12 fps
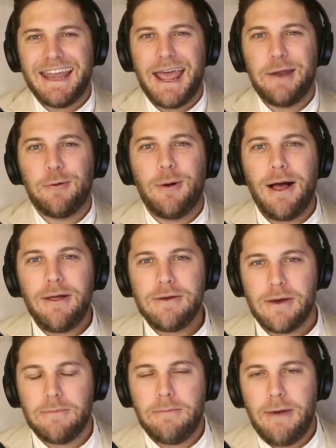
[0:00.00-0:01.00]
and
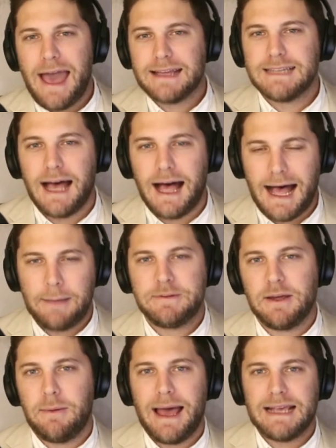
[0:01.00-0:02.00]
welcome back to
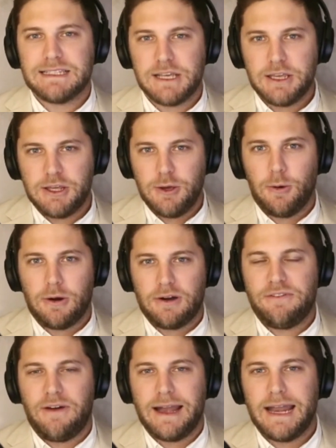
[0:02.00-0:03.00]
Optimizing Your
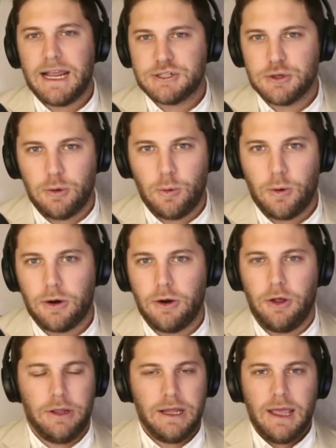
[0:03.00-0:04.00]
Financial
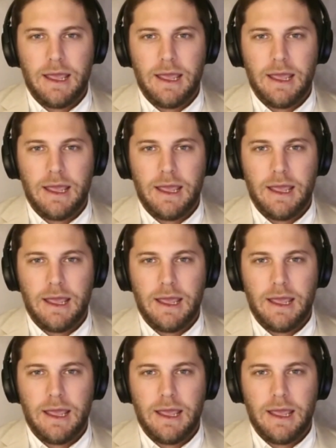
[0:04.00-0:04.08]
World.